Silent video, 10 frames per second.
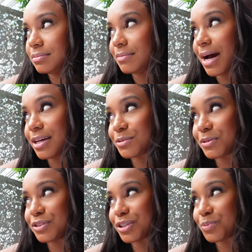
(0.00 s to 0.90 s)
my
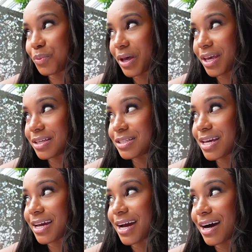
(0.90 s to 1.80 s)
husband just went
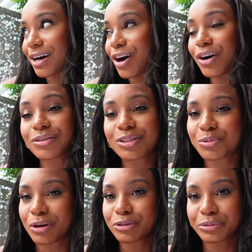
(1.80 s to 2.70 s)
and got all these
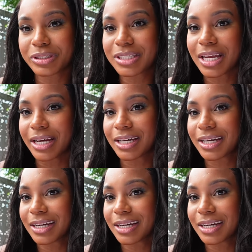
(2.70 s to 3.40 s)
groceries like